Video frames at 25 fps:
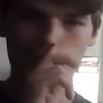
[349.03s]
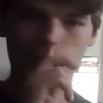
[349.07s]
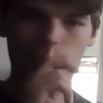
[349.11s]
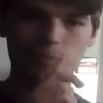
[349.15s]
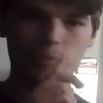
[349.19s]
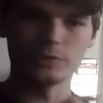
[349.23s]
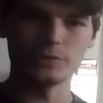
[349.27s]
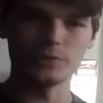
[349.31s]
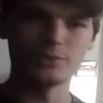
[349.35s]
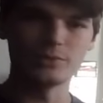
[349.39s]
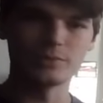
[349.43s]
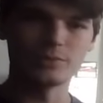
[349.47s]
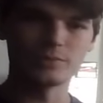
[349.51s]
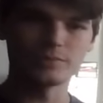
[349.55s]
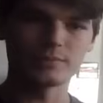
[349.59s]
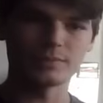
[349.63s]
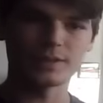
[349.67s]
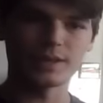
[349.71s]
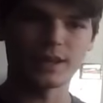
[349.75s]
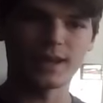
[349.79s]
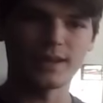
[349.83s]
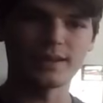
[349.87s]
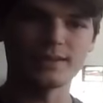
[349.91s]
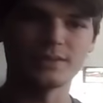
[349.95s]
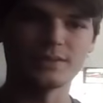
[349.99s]
you
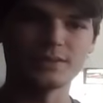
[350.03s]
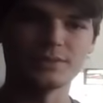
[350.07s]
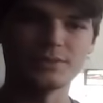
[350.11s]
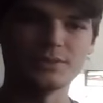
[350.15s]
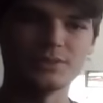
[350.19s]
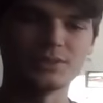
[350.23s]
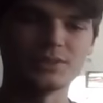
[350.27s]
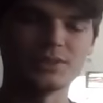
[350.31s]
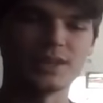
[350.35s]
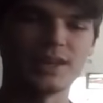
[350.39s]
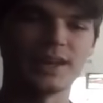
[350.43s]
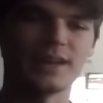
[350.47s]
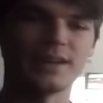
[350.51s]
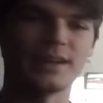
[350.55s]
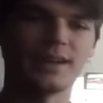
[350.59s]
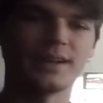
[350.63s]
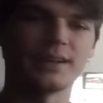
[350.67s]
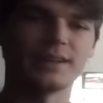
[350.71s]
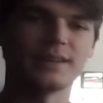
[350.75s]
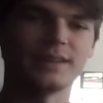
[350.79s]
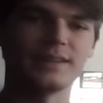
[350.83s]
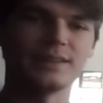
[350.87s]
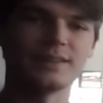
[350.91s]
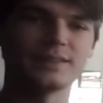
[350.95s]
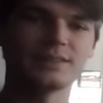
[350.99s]
kind of use that, I
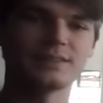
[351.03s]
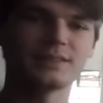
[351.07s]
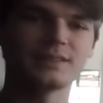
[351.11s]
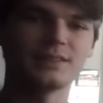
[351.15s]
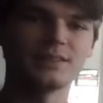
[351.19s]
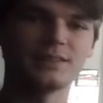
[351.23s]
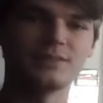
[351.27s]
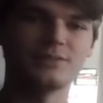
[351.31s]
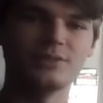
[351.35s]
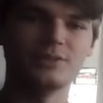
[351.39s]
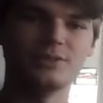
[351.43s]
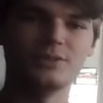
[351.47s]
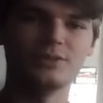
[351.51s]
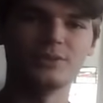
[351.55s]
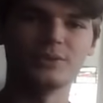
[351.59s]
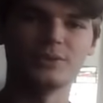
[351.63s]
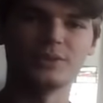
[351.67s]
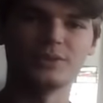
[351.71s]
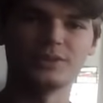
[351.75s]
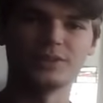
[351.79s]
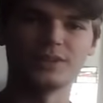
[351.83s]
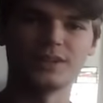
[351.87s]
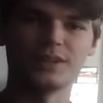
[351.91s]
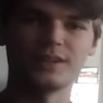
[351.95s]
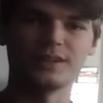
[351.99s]
guess, if you're
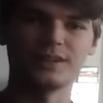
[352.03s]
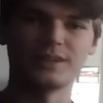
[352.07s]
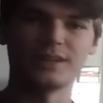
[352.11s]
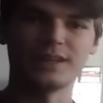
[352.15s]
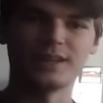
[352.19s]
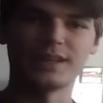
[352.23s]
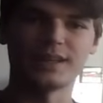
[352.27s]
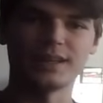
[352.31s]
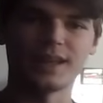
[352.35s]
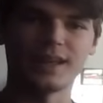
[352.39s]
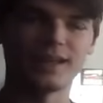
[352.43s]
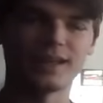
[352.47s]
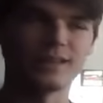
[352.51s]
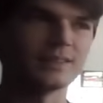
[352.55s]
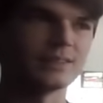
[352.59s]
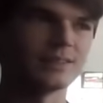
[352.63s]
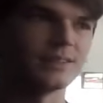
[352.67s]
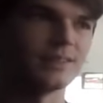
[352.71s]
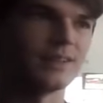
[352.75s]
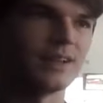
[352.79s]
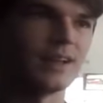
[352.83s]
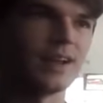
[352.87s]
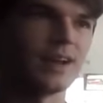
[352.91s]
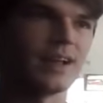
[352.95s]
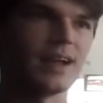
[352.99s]
doing a lot of like ands
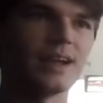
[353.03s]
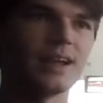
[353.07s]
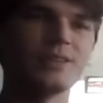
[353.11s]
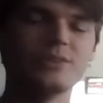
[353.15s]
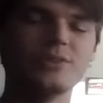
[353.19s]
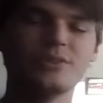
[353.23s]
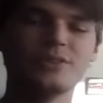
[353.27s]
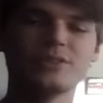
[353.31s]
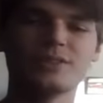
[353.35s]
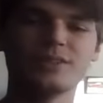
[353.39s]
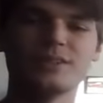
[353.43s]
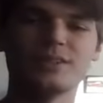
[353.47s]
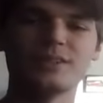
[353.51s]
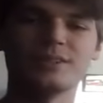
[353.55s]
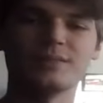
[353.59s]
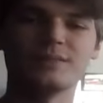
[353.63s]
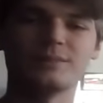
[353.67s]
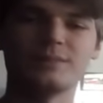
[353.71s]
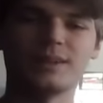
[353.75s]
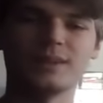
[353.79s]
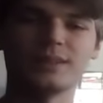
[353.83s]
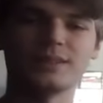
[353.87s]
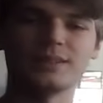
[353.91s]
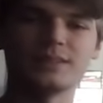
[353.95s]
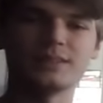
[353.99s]
and not. I use it in
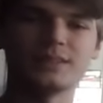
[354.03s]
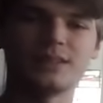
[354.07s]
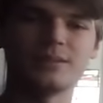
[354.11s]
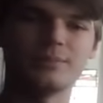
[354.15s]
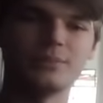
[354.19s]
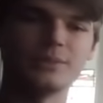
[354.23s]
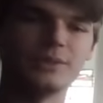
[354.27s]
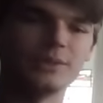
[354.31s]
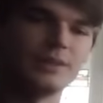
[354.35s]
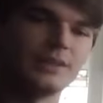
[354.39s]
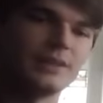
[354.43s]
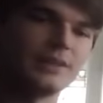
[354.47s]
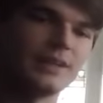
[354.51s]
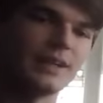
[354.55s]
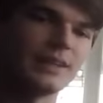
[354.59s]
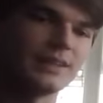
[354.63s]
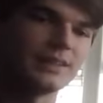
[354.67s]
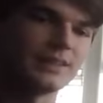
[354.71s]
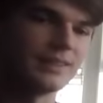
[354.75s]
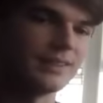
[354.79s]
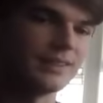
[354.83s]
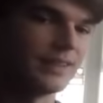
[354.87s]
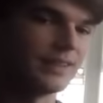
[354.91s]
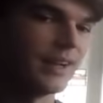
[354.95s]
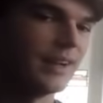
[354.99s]
my assembly
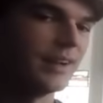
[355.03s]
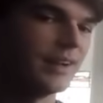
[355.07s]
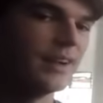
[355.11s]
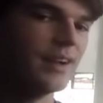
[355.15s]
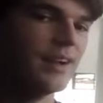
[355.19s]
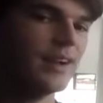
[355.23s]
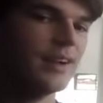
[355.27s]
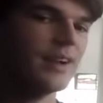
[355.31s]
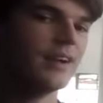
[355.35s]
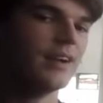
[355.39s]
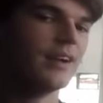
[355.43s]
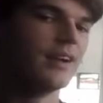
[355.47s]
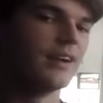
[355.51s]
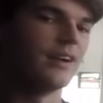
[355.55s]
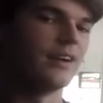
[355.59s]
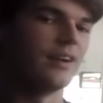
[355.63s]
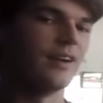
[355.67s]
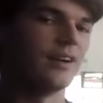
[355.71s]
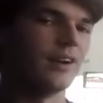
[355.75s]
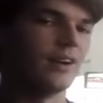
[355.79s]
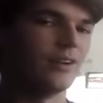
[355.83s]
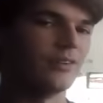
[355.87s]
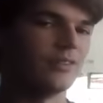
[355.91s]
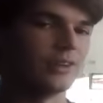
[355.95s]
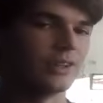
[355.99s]
class a lot.
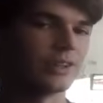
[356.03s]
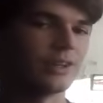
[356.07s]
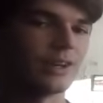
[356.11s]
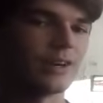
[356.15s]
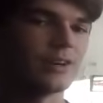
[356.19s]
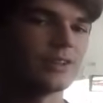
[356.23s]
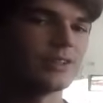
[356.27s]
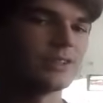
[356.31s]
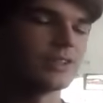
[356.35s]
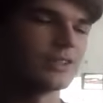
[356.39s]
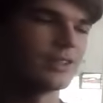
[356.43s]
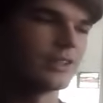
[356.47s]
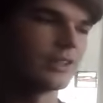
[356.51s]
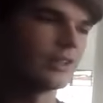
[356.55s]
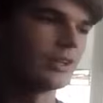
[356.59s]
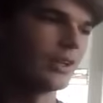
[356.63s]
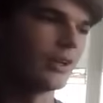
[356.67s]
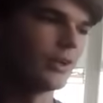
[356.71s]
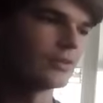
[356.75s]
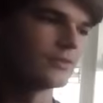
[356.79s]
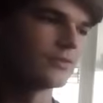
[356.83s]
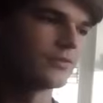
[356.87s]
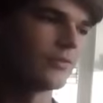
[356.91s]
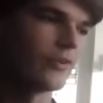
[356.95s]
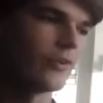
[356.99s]
Recursion and
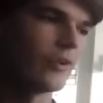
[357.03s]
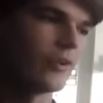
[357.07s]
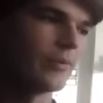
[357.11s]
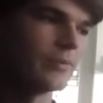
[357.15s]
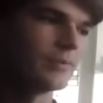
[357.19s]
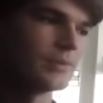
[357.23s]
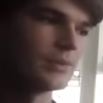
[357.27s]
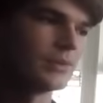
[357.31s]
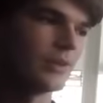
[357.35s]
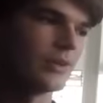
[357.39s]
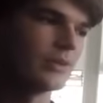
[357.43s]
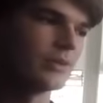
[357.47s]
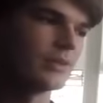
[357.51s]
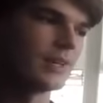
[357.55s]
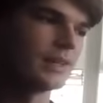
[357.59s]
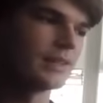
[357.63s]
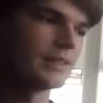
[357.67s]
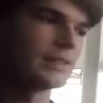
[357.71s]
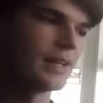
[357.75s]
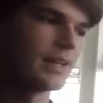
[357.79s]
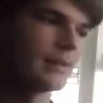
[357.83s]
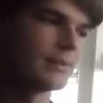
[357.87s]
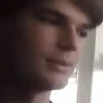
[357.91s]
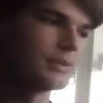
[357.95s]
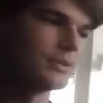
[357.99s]
closed forms, though,
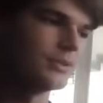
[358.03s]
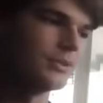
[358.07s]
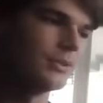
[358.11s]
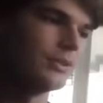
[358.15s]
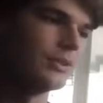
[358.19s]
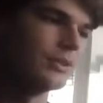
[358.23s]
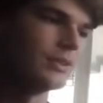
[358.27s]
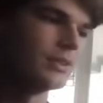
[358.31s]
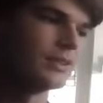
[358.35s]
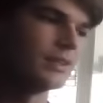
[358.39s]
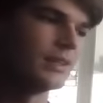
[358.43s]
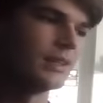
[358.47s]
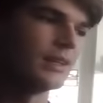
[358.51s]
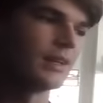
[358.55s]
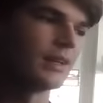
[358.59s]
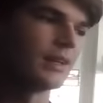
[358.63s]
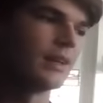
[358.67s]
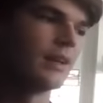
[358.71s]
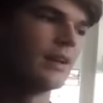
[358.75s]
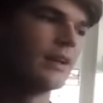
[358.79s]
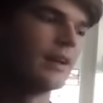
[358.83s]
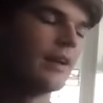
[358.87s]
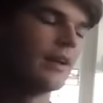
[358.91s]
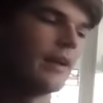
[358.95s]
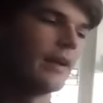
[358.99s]
that's absolutely sick.
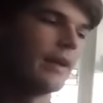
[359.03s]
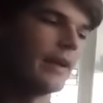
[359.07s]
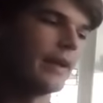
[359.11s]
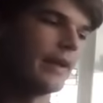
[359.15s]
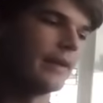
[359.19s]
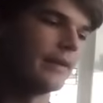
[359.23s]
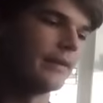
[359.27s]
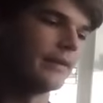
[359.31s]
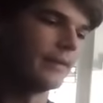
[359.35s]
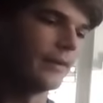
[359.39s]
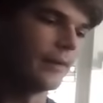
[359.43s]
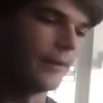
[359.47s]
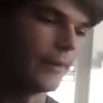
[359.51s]
And